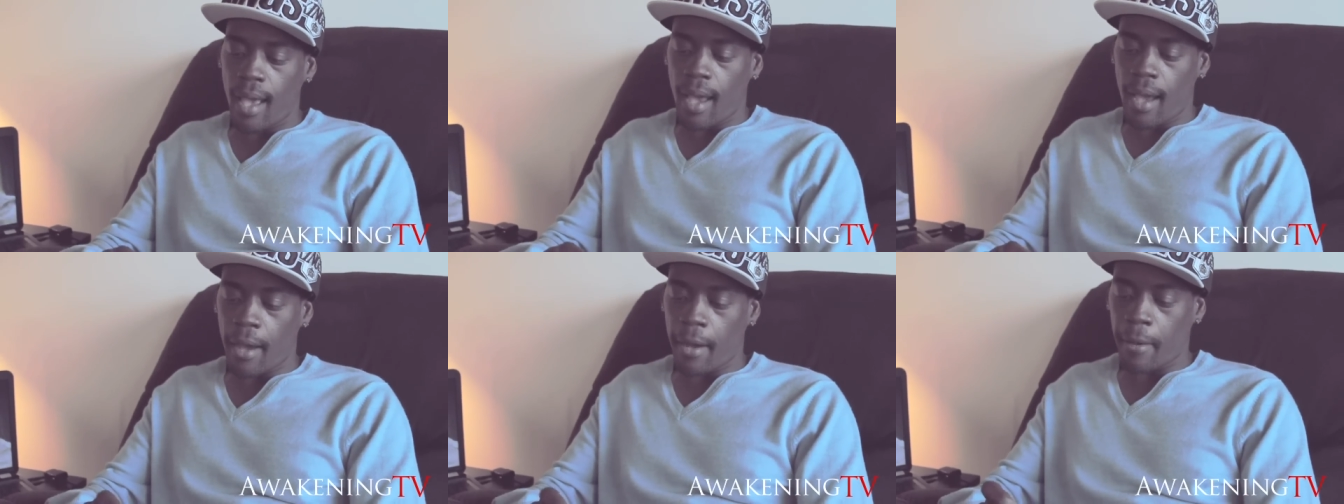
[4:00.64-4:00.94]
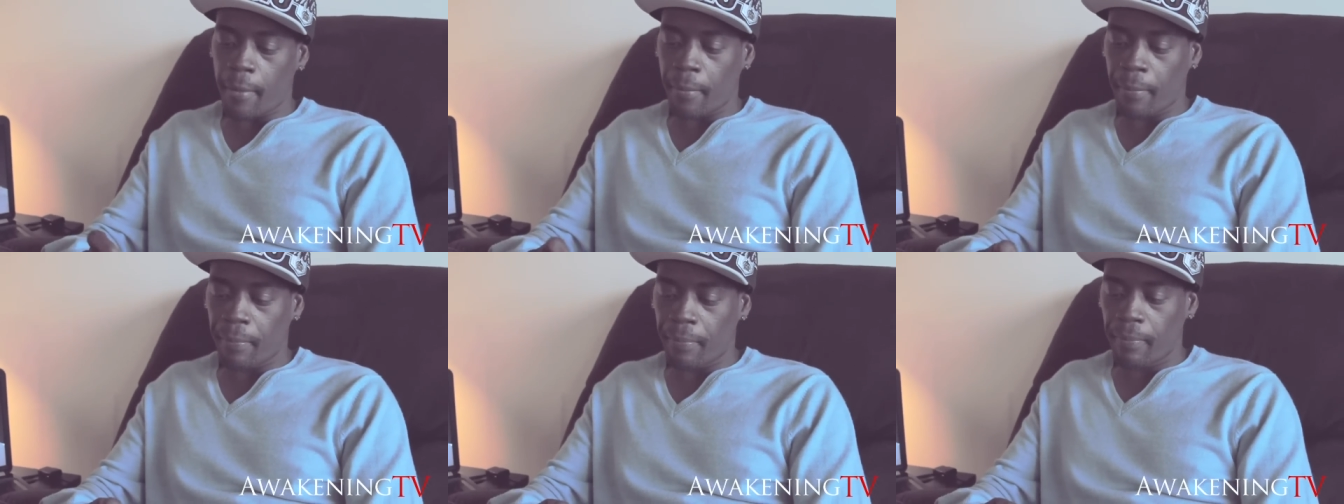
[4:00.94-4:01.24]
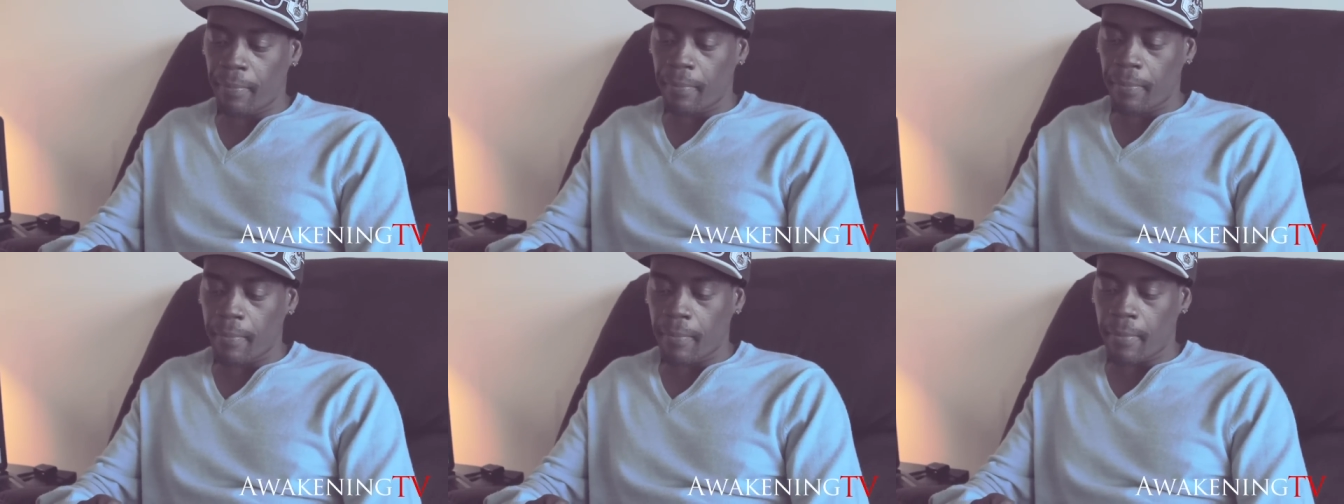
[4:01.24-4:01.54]

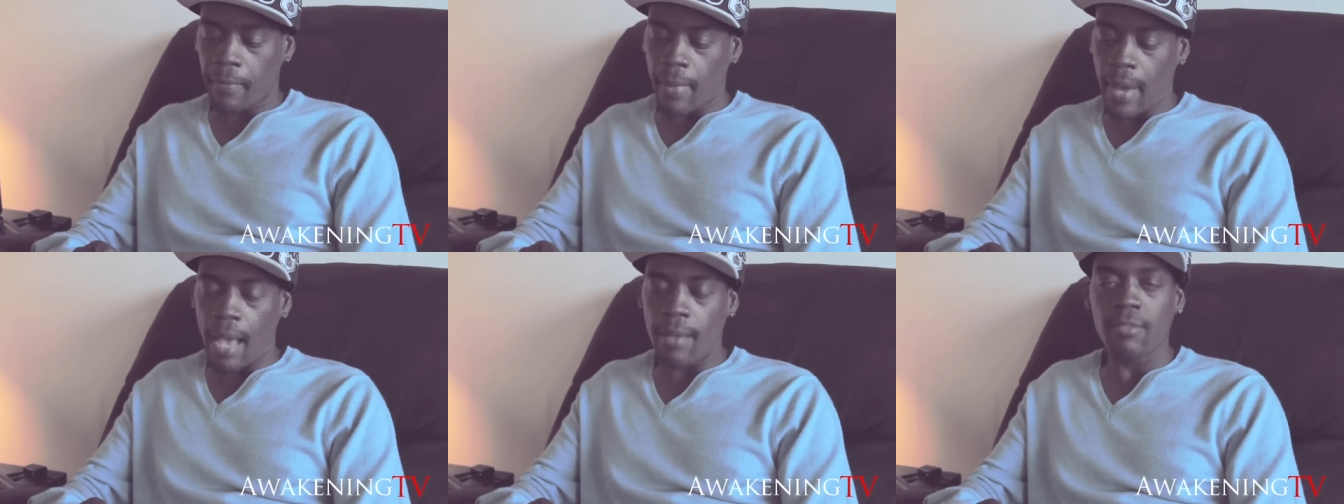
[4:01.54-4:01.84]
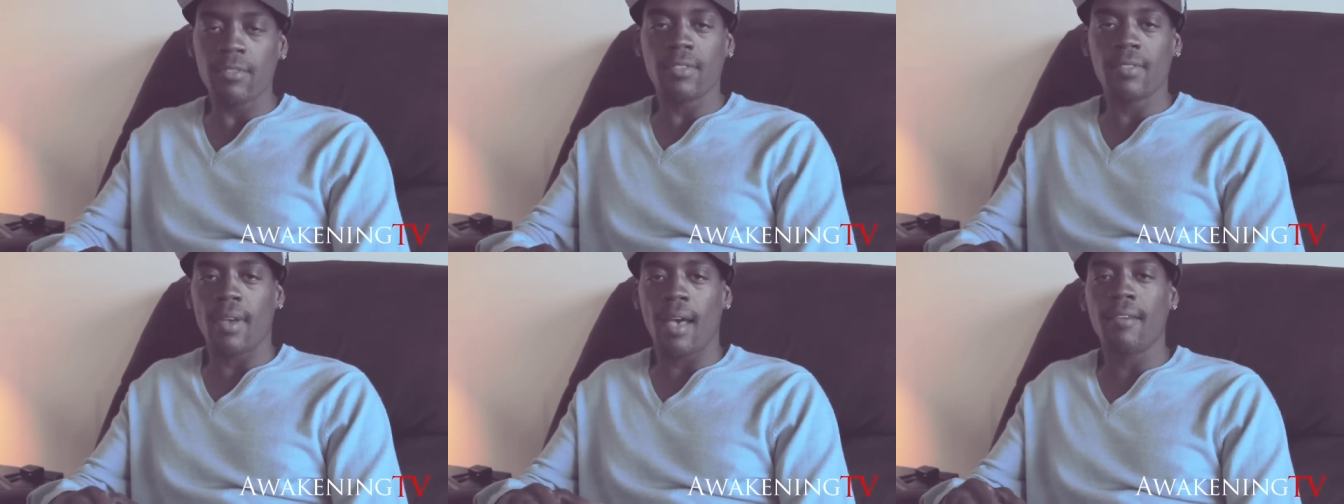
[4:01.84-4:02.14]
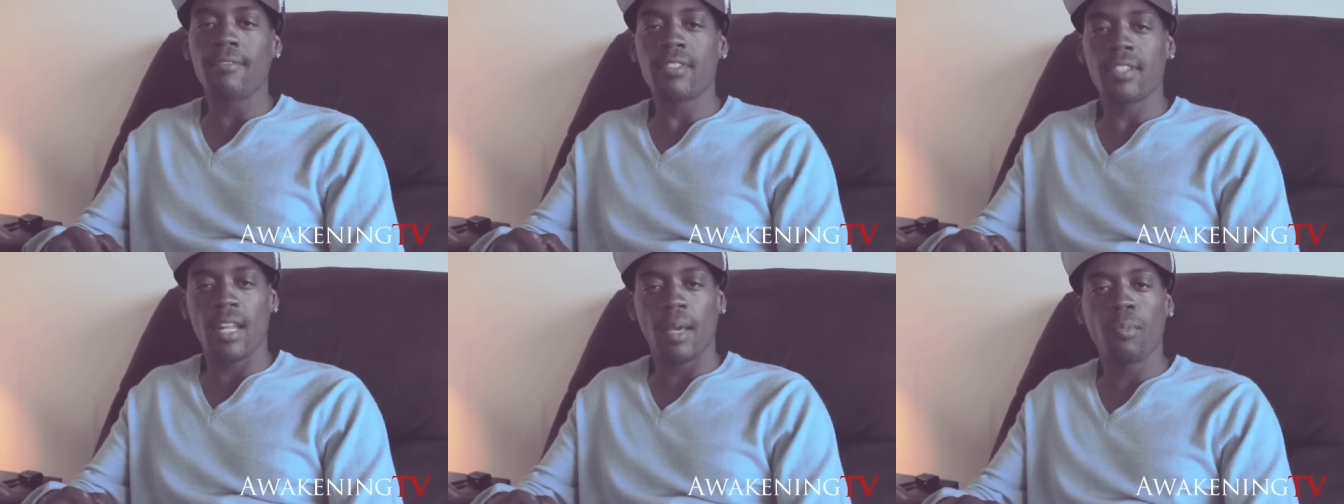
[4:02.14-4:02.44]

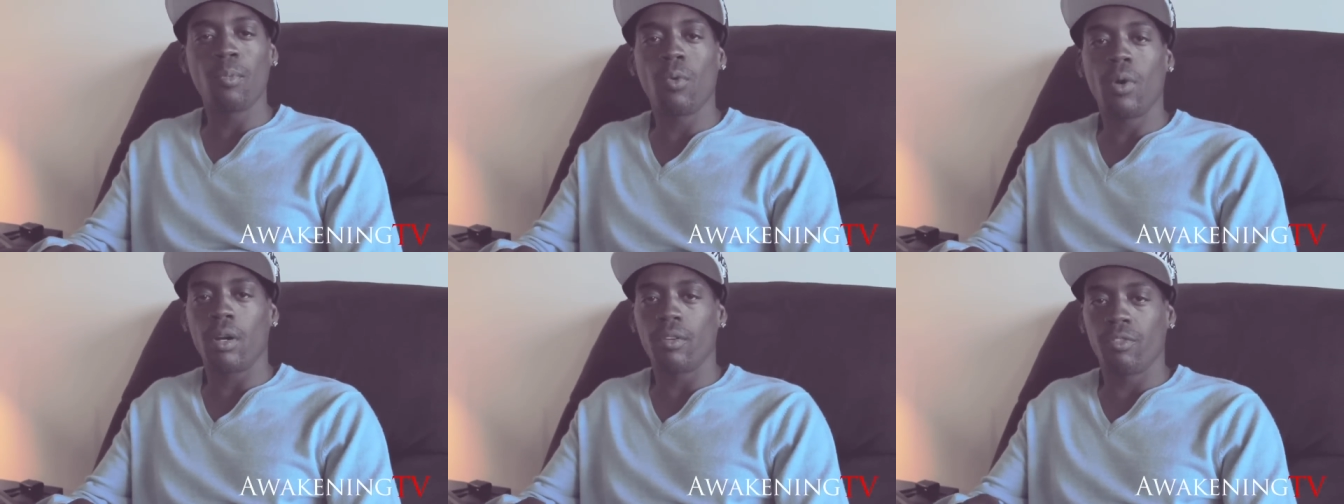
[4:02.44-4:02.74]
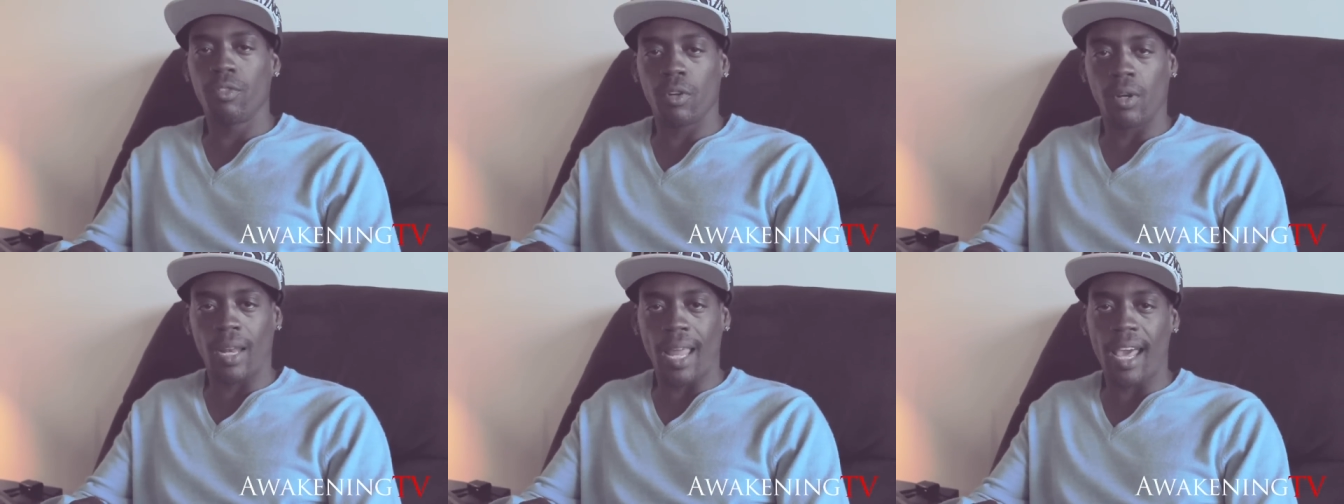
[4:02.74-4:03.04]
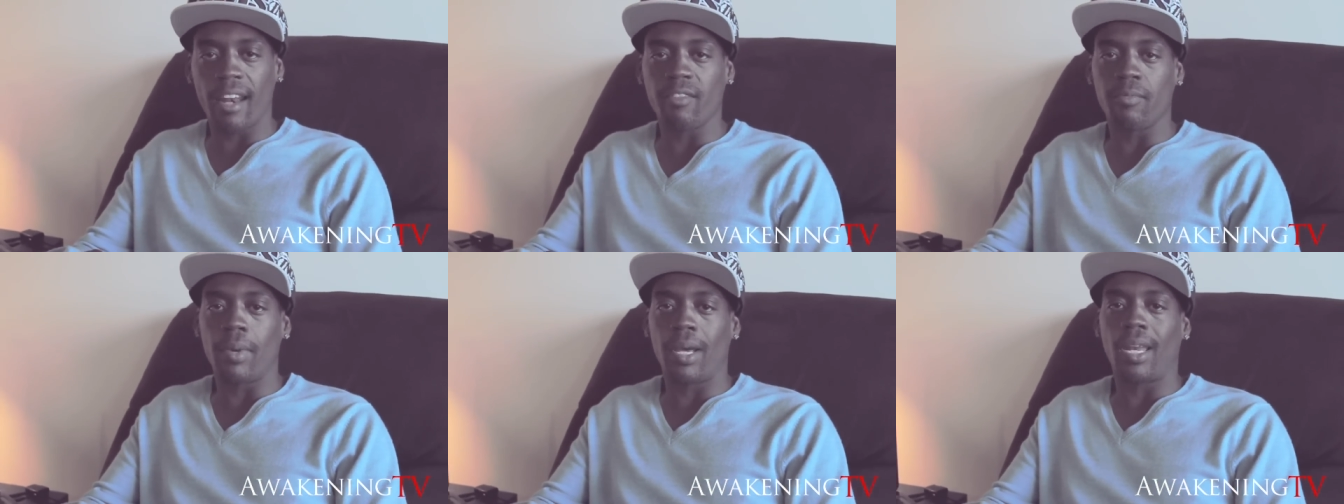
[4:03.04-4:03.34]
I've sleptwalked for a
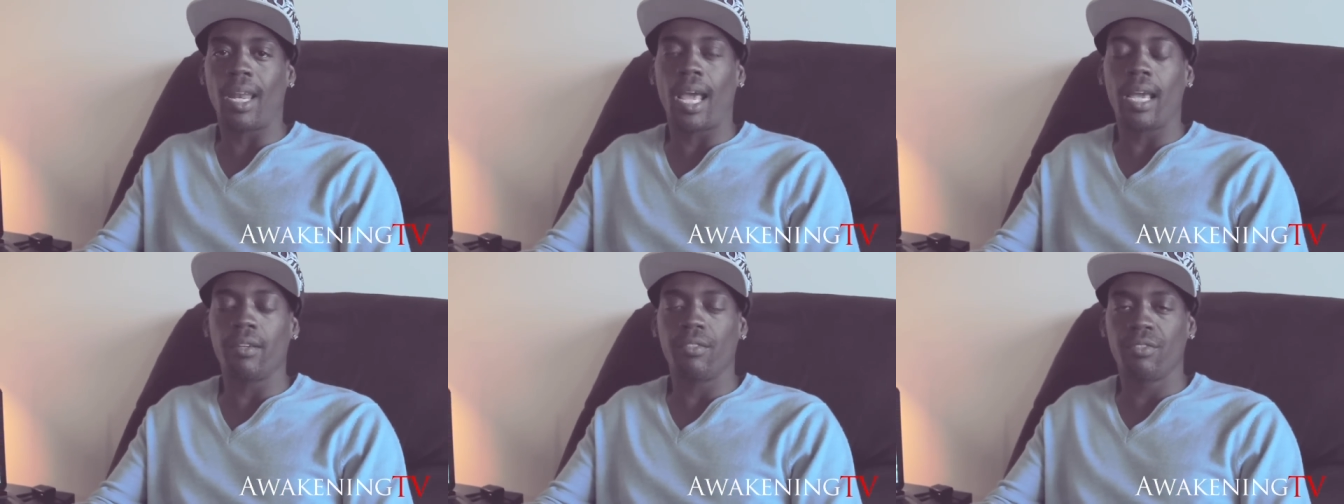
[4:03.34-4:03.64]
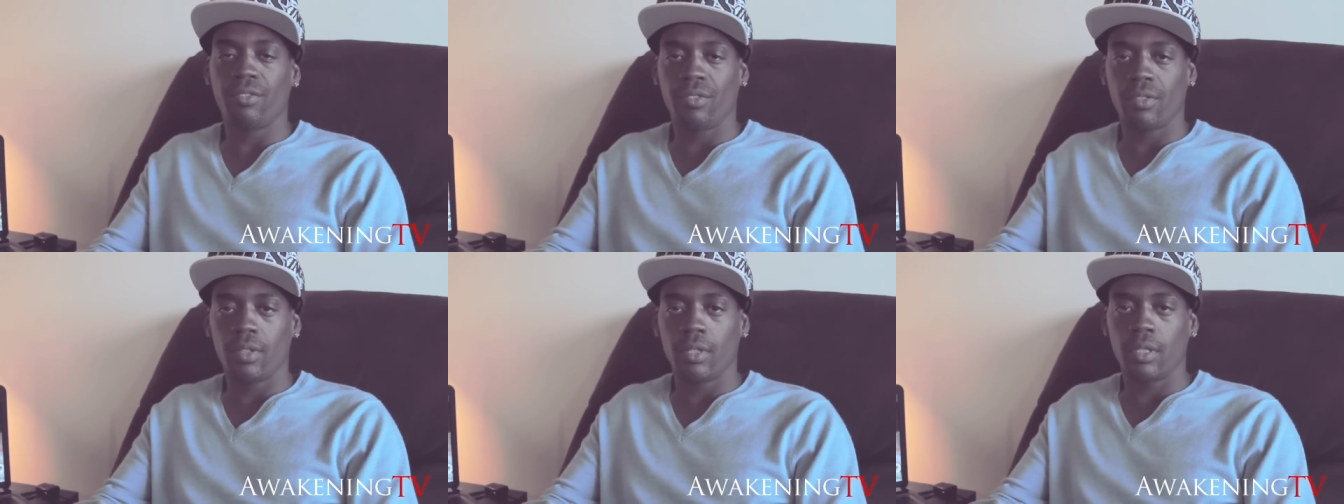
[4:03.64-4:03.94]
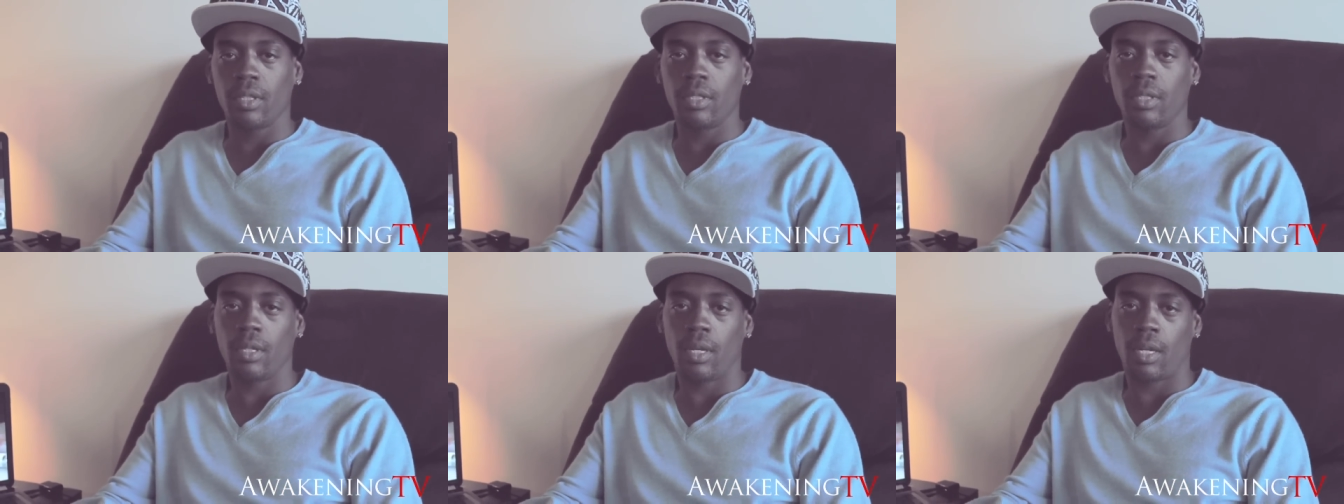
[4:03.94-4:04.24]
lot of my
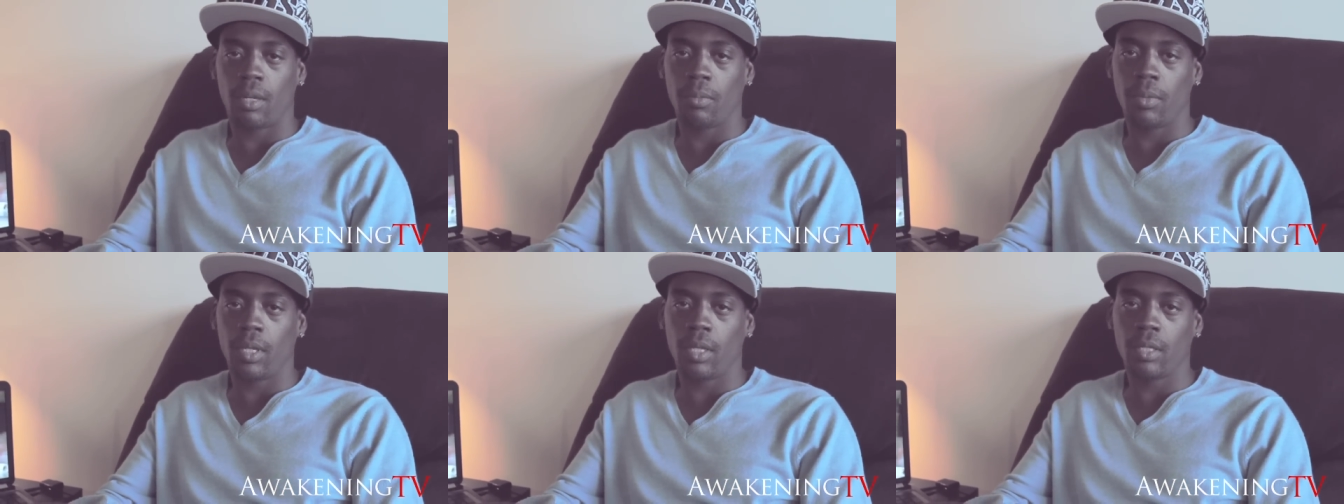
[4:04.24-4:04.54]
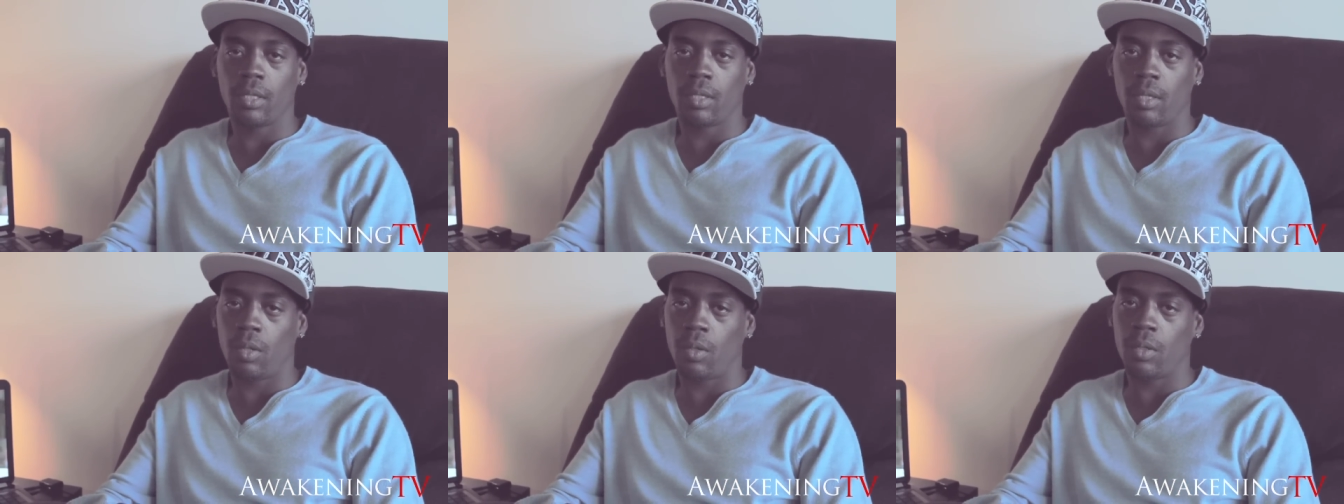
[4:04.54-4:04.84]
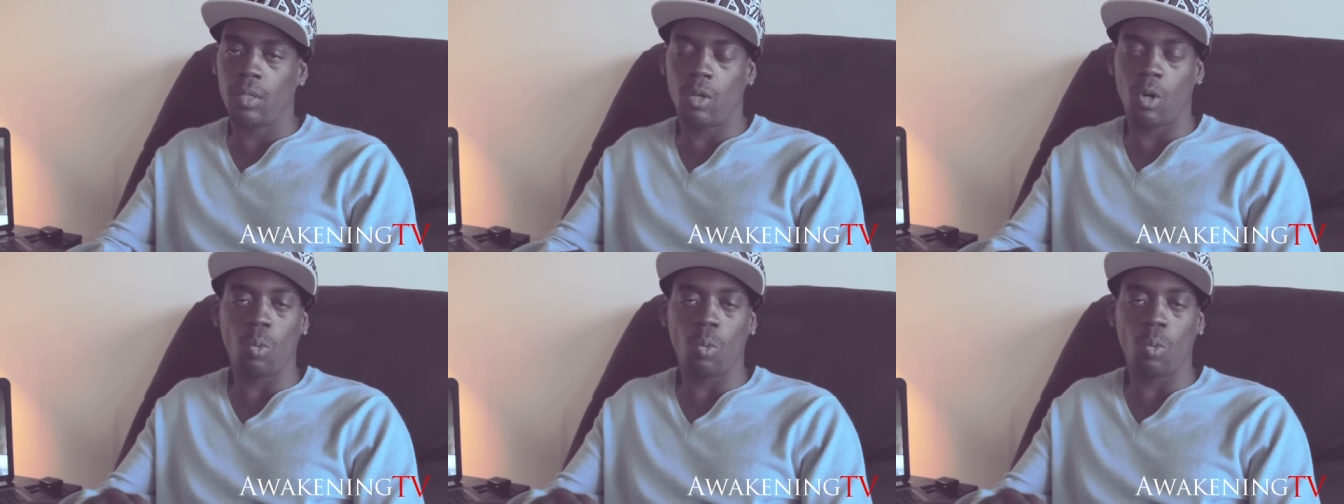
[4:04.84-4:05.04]
life, you know what I mean? So the